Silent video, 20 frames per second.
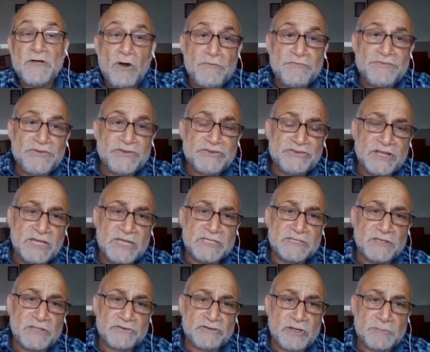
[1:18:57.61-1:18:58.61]
official
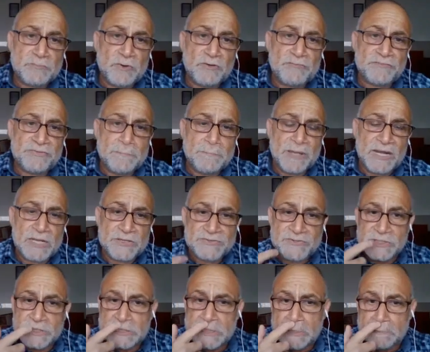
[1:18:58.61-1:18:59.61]
leadership of the
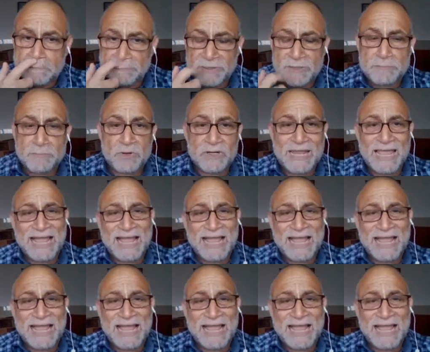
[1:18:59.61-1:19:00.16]
Palestinian people